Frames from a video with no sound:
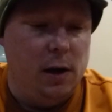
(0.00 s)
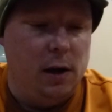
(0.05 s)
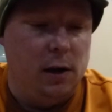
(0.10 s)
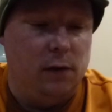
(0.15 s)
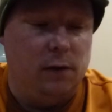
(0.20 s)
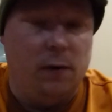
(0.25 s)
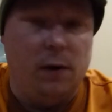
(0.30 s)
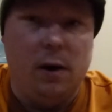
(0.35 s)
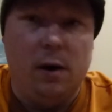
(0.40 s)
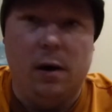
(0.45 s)

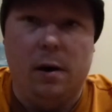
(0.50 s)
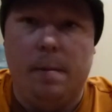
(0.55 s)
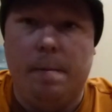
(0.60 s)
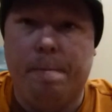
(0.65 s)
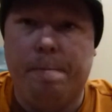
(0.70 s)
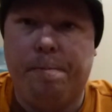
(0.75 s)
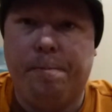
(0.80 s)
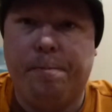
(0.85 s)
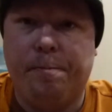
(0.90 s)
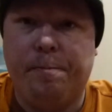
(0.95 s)
It's very,
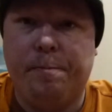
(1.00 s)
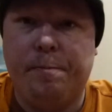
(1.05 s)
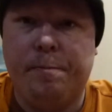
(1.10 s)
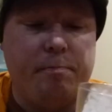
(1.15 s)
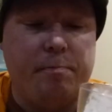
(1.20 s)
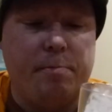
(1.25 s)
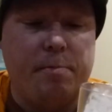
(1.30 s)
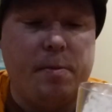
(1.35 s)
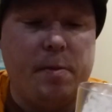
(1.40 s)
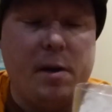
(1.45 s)

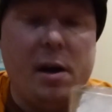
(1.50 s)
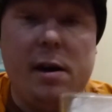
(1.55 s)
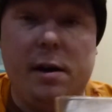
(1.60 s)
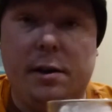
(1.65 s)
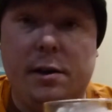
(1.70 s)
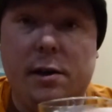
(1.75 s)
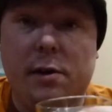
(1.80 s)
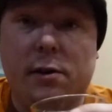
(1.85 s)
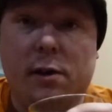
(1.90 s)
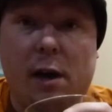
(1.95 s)
it
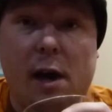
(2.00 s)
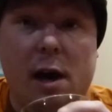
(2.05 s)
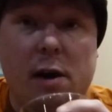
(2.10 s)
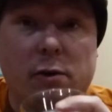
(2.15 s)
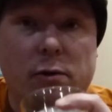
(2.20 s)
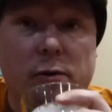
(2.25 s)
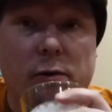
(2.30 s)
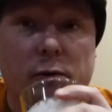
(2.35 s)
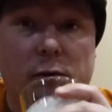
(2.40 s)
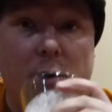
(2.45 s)
tastes like
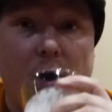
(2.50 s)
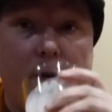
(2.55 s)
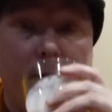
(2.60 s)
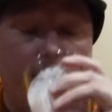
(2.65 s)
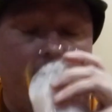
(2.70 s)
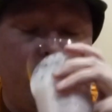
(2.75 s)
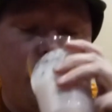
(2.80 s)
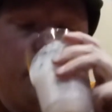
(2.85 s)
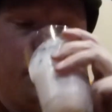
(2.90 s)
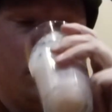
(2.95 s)
actual
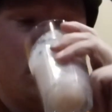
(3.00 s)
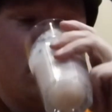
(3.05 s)
strawberry.